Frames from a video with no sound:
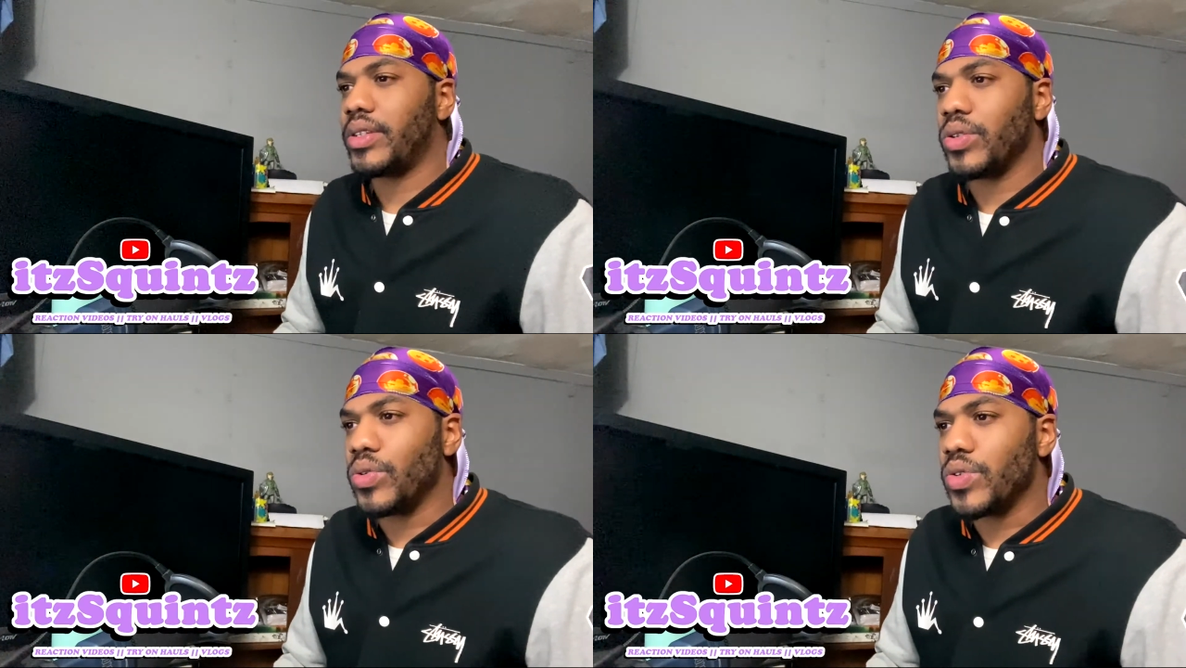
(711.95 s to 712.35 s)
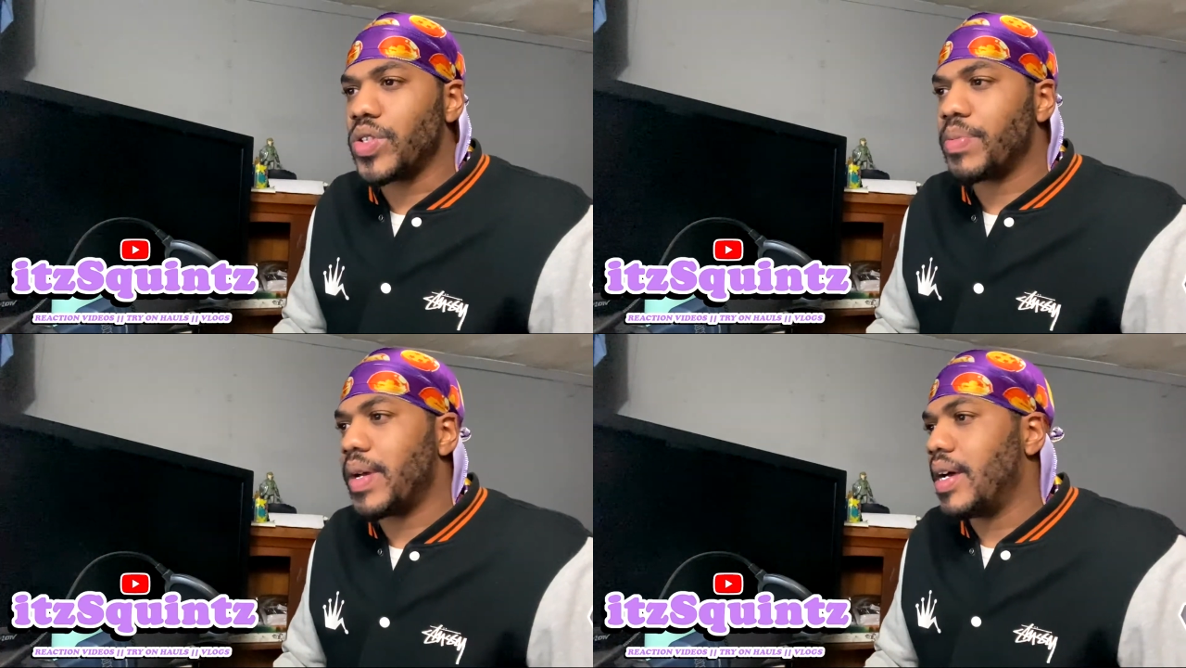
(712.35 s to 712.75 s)
doo-doo
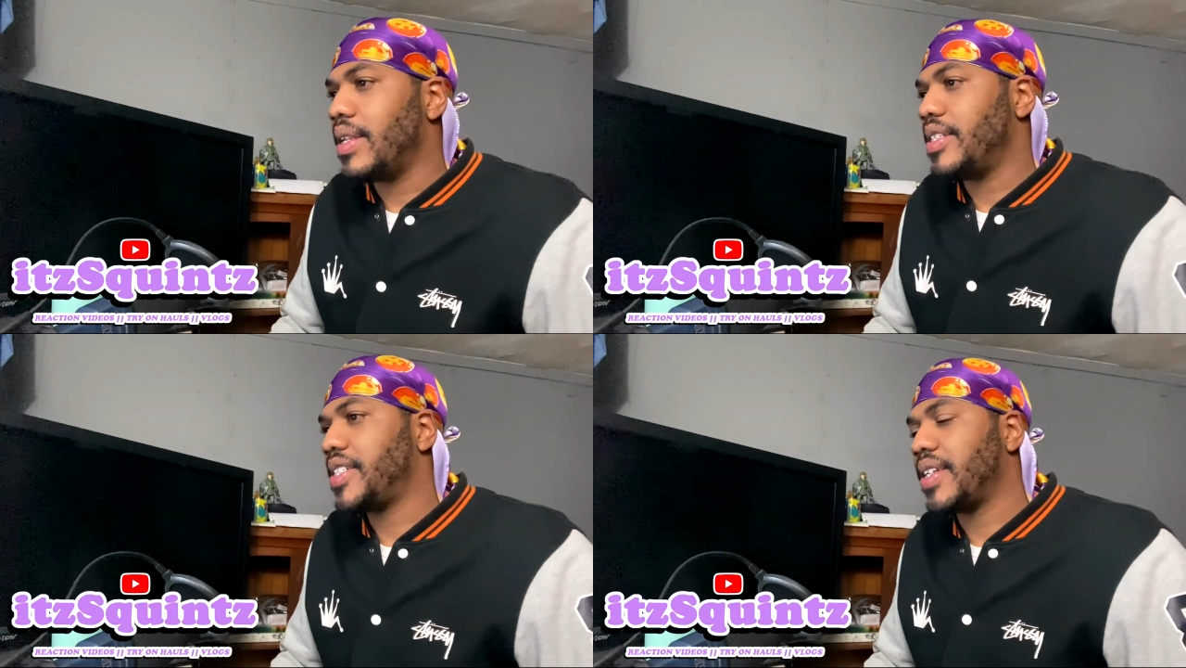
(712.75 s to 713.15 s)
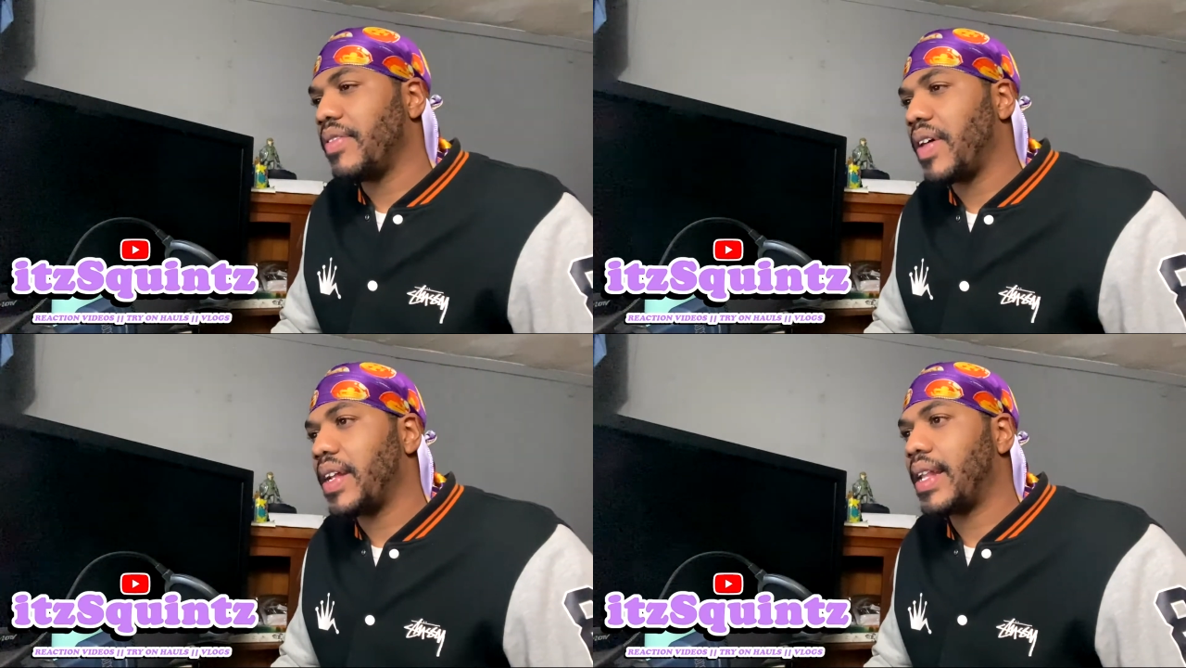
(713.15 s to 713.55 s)
smell and stuff
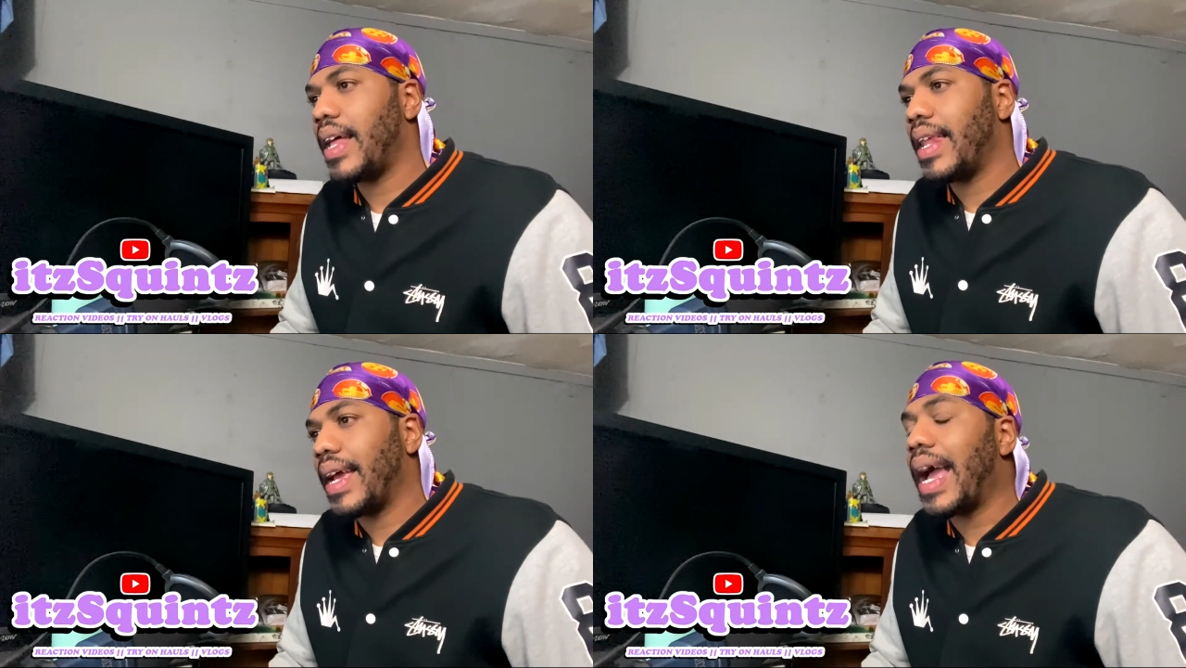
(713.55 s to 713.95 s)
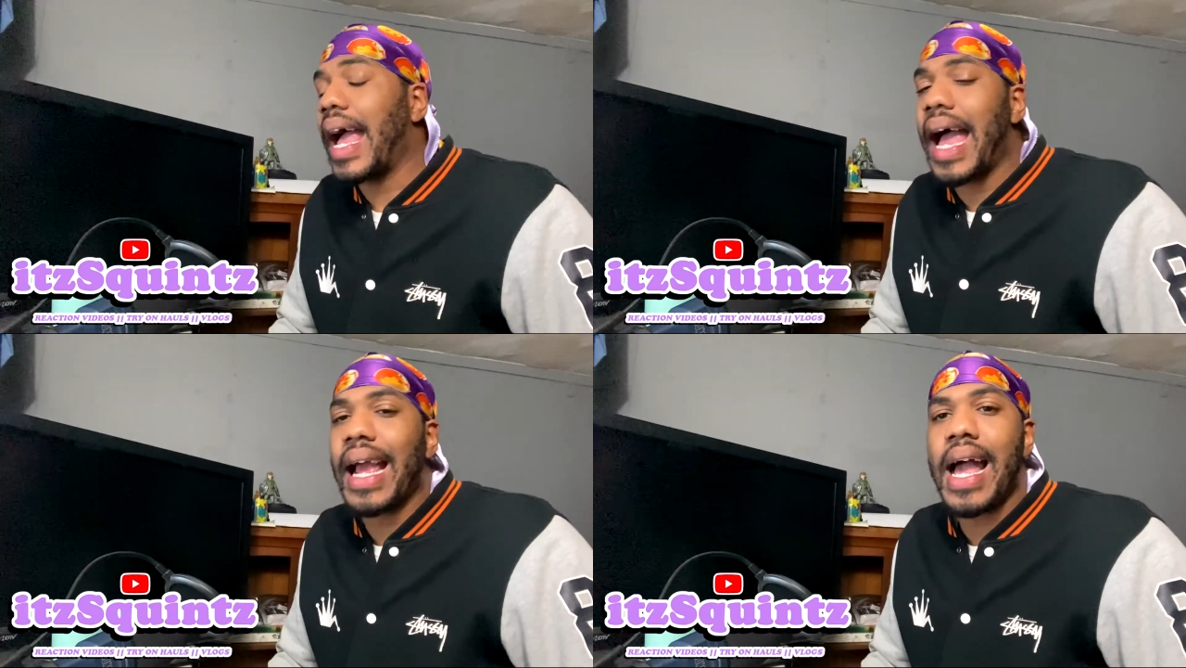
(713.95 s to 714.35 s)
like that. Like,
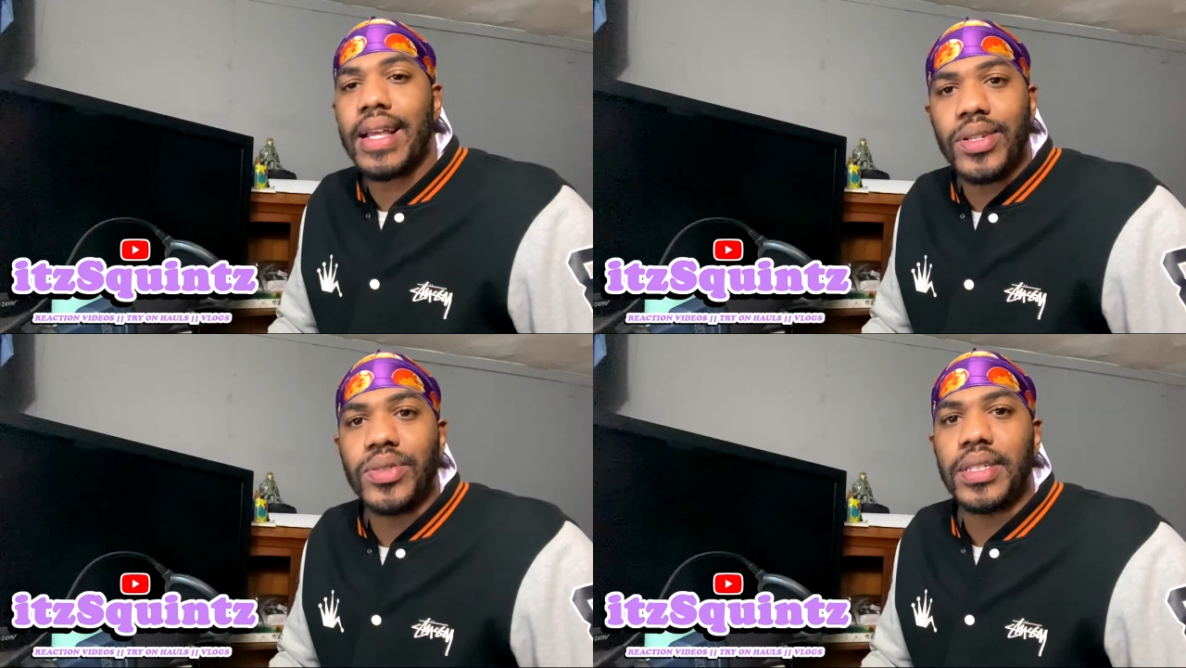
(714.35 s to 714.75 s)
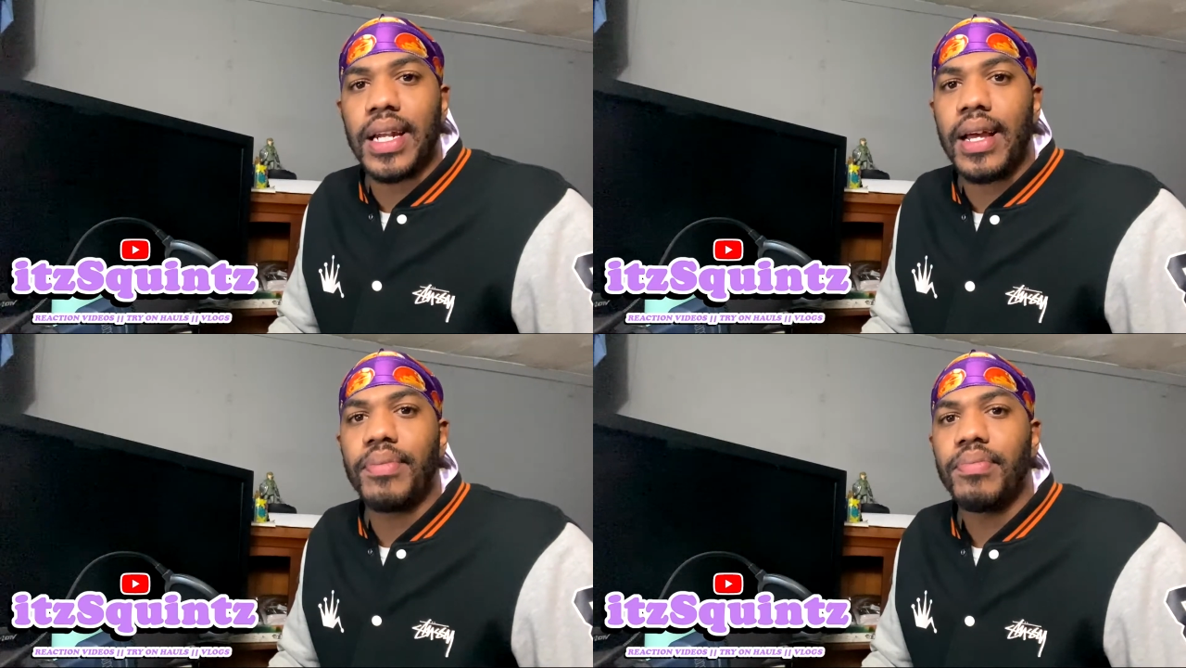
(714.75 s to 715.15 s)
I got used to that.